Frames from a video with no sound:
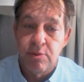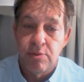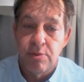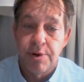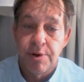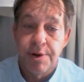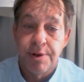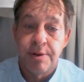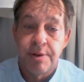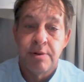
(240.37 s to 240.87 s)

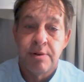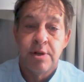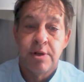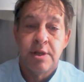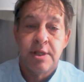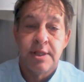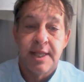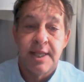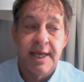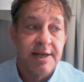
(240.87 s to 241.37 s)
born
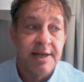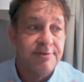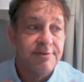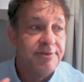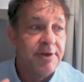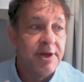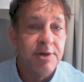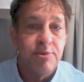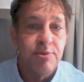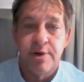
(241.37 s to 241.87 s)
they had to
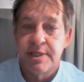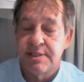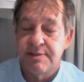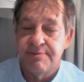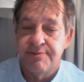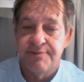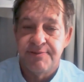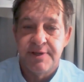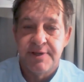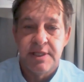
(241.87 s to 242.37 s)
find ways
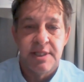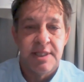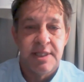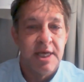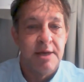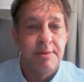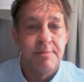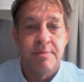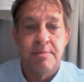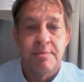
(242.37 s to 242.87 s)
to feed
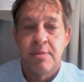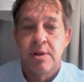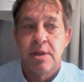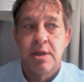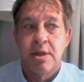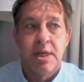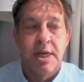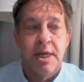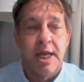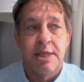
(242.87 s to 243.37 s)
them
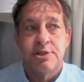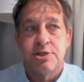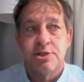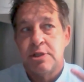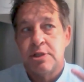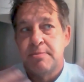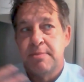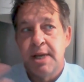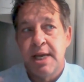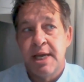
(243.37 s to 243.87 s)
and
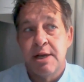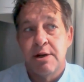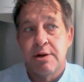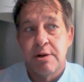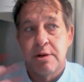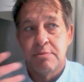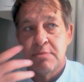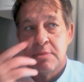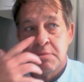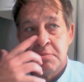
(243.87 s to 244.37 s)
so the
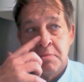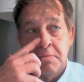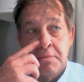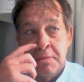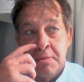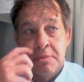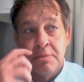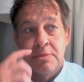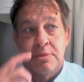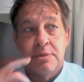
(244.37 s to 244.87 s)
mayor
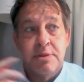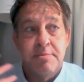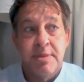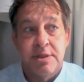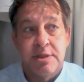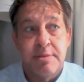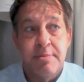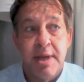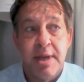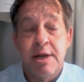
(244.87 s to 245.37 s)

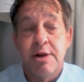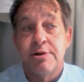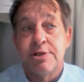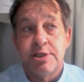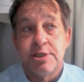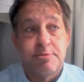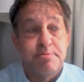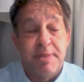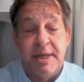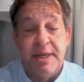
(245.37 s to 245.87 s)
the, the mayor
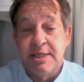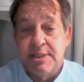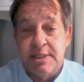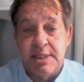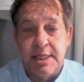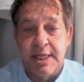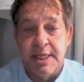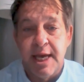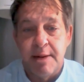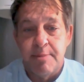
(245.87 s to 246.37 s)
just
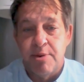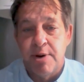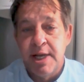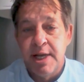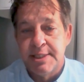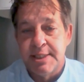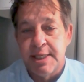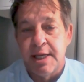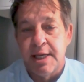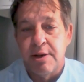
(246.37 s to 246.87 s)
basically had a
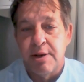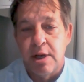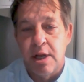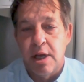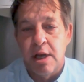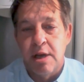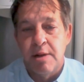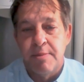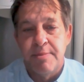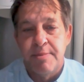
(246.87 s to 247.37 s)
breakdown.
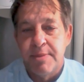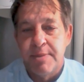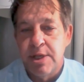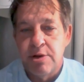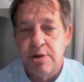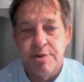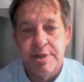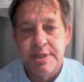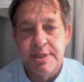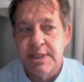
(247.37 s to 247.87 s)
Um, you
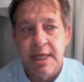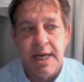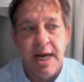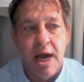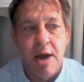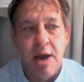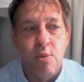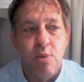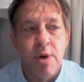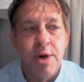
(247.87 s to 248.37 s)
know, he said,
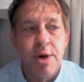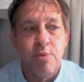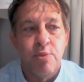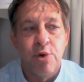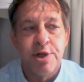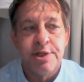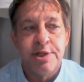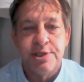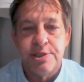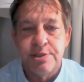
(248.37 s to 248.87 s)
I, "What
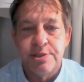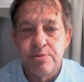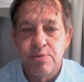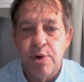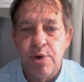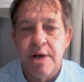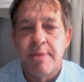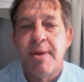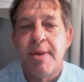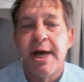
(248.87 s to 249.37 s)
what
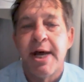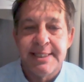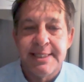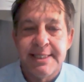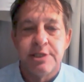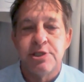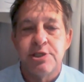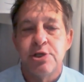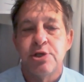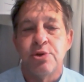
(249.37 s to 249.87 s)
what am I
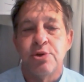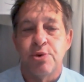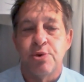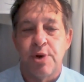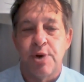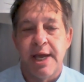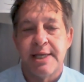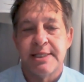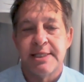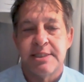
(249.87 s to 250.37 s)
to
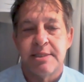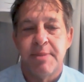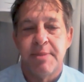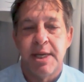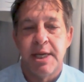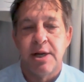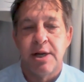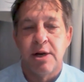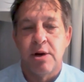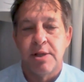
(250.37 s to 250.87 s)
do as the
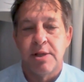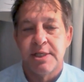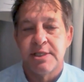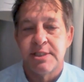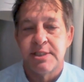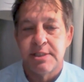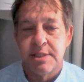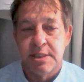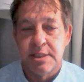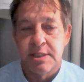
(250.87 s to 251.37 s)
mayor?
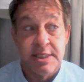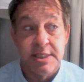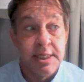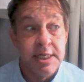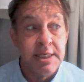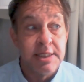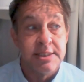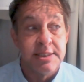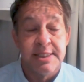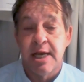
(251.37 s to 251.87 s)
This the
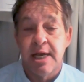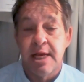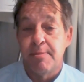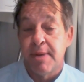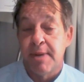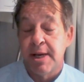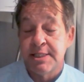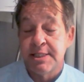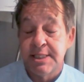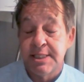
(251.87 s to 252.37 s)
city is now
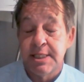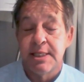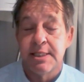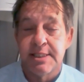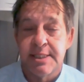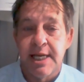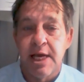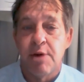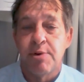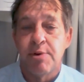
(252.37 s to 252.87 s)
my city
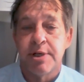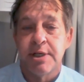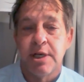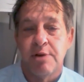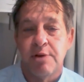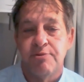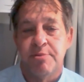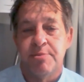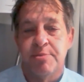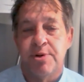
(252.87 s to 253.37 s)
is now
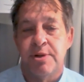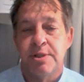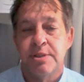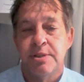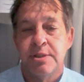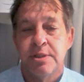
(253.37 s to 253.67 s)
ungovernable."